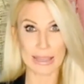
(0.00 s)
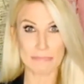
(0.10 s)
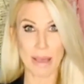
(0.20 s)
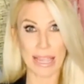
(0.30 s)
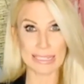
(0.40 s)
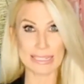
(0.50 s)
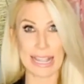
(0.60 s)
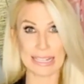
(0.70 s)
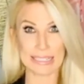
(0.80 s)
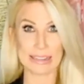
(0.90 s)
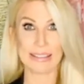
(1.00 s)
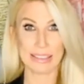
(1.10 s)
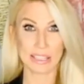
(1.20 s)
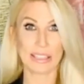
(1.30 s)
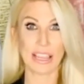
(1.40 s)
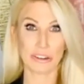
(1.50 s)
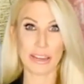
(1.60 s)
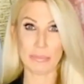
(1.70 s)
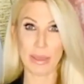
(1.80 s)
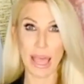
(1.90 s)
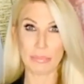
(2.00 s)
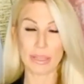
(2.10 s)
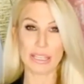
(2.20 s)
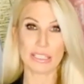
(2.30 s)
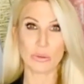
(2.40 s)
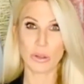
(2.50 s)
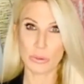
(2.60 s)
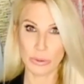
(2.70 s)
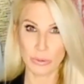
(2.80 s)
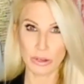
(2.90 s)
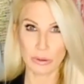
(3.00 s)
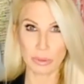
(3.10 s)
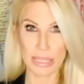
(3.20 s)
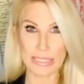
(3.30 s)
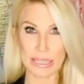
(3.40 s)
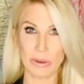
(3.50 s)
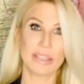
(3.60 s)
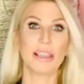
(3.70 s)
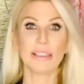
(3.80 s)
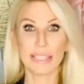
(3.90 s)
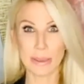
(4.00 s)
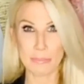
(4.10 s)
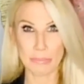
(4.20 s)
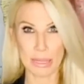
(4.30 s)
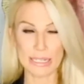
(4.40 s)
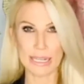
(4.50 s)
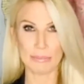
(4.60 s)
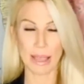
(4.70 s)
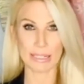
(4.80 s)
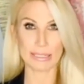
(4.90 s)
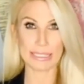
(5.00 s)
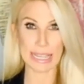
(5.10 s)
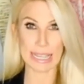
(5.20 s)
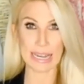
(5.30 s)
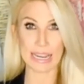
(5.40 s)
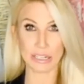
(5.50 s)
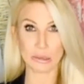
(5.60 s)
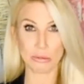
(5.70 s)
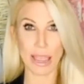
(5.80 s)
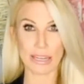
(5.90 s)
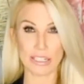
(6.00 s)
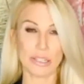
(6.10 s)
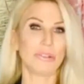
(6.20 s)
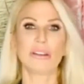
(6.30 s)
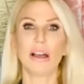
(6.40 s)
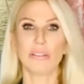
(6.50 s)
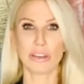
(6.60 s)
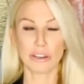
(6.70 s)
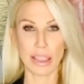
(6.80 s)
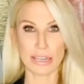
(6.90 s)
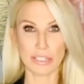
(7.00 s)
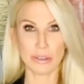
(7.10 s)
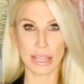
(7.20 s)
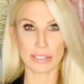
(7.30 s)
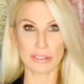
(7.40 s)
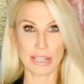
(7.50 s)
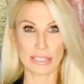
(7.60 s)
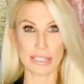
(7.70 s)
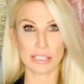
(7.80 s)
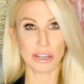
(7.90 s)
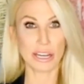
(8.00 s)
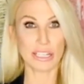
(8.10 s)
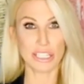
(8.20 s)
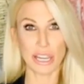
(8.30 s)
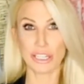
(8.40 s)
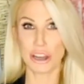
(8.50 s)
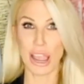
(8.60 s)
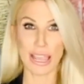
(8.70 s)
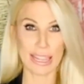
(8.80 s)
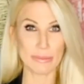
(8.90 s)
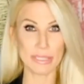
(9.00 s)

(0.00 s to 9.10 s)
mindset that creep up. So what do we want to replace it with? the abundant mindset and gratitude in all of our gratitude exercises. You're going to change your I am